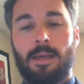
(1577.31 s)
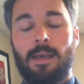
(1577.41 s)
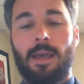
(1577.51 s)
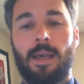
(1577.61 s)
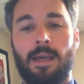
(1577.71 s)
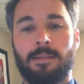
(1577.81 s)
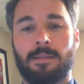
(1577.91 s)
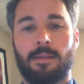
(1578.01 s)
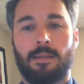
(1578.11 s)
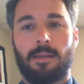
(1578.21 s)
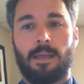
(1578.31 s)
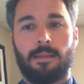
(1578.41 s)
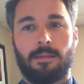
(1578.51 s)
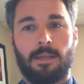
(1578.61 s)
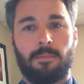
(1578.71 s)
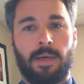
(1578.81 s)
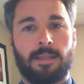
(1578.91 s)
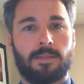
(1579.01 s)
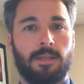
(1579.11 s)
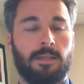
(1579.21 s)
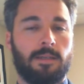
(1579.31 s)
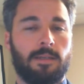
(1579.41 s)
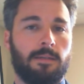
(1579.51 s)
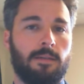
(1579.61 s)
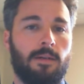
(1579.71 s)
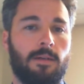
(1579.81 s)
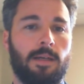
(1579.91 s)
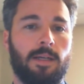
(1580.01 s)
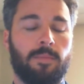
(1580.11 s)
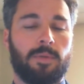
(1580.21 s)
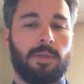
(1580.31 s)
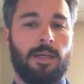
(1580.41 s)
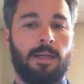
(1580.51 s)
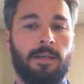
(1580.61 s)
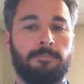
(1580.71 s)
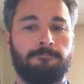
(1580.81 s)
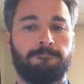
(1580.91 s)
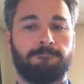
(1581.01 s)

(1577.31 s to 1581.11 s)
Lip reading: and they then might seek our help. So